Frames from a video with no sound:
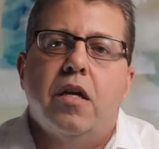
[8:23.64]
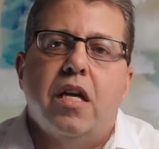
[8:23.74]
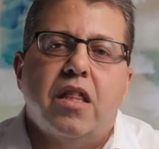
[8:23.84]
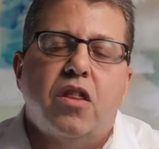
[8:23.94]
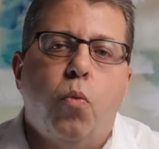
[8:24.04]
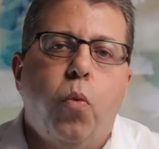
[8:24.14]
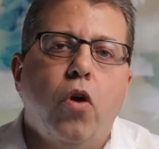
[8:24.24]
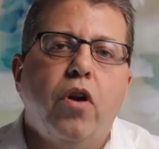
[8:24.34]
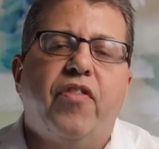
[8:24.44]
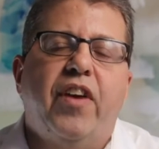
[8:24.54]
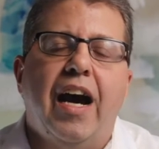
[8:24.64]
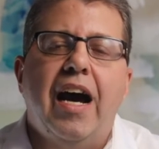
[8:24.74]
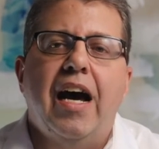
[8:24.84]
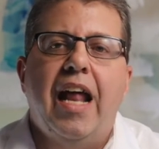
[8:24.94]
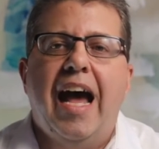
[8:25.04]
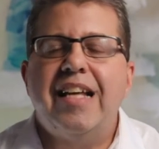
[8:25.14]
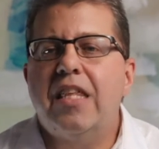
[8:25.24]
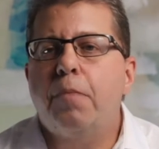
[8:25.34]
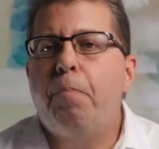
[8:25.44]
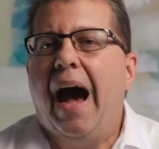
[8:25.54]
The Word of God has
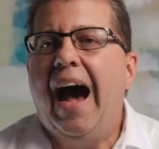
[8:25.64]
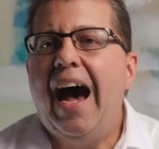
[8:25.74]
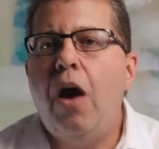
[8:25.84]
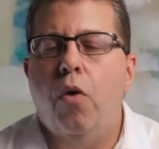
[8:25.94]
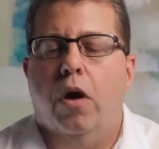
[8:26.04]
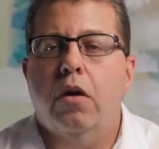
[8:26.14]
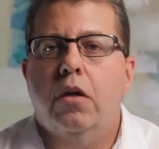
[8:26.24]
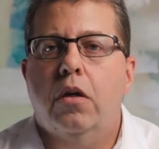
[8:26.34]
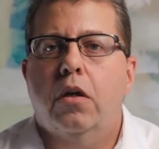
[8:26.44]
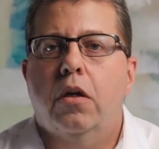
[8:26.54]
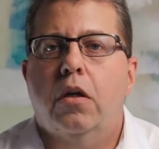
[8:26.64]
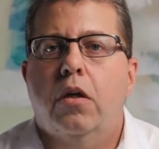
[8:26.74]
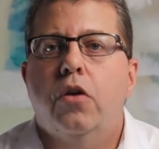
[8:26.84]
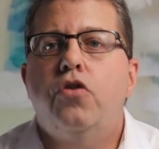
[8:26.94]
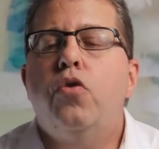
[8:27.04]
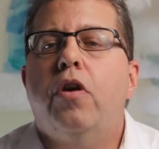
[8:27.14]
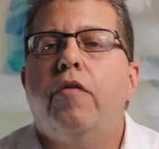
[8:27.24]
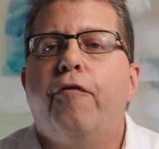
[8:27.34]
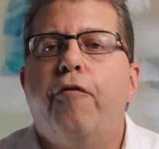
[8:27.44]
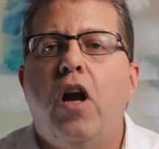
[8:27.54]
the power to
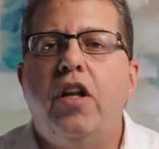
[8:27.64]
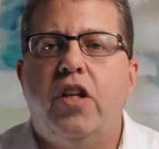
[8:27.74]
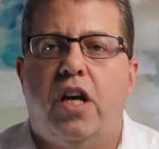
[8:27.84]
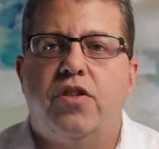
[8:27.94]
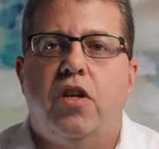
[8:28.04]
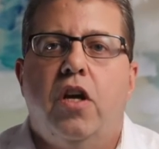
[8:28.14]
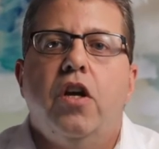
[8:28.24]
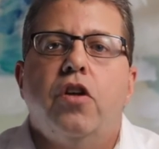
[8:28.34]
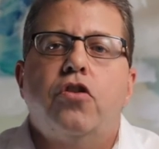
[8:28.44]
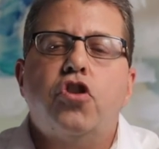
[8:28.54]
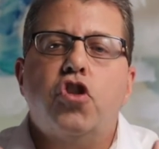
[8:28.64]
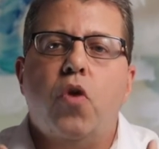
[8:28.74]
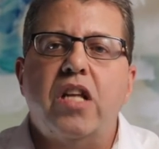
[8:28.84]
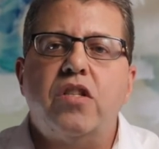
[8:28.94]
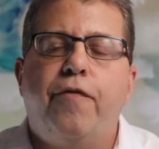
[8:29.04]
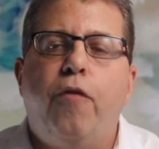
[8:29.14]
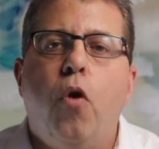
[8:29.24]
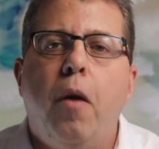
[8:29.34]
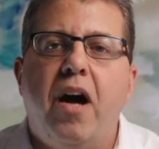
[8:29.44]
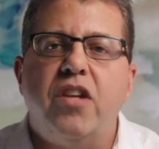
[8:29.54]
confront us, to
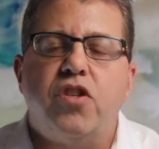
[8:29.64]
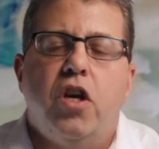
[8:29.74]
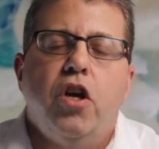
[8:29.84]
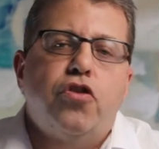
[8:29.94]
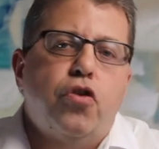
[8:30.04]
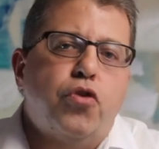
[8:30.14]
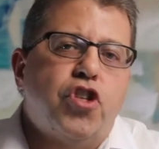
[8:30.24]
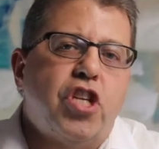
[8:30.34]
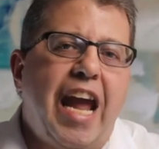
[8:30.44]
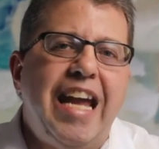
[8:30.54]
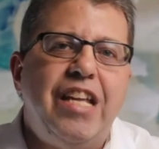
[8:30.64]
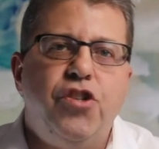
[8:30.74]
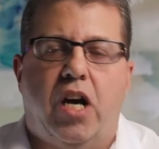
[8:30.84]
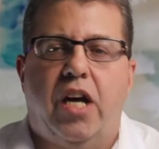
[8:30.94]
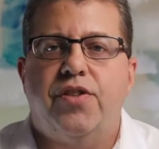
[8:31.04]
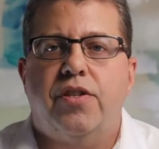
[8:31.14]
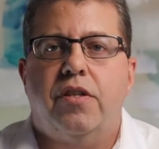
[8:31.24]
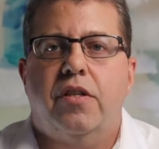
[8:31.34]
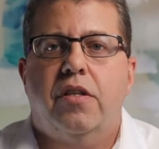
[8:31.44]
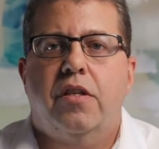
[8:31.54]
transform us, to change us,
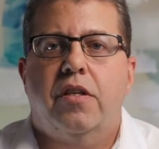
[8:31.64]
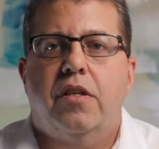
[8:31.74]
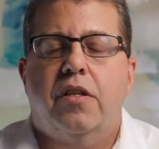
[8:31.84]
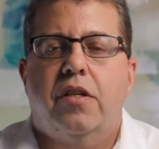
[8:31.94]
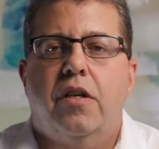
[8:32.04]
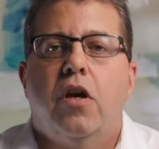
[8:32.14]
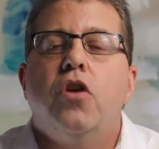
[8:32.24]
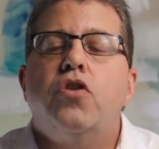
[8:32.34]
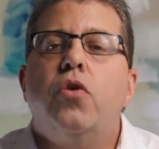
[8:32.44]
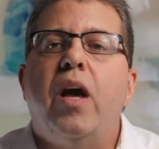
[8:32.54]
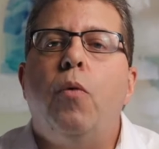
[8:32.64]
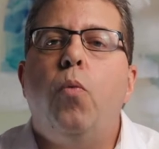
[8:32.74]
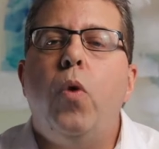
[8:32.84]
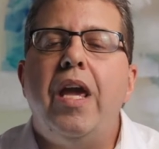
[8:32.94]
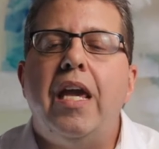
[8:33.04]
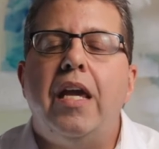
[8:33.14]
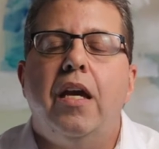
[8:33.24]
so that we